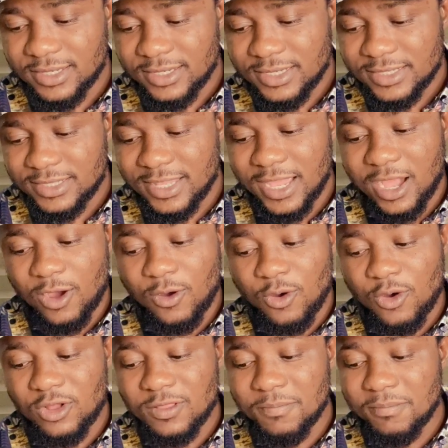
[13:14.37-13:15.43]
they are
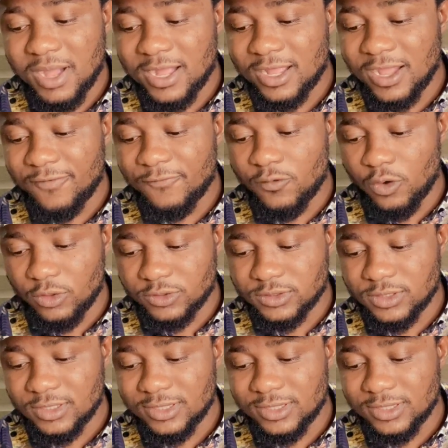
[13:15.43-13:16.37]
all MAGA folks.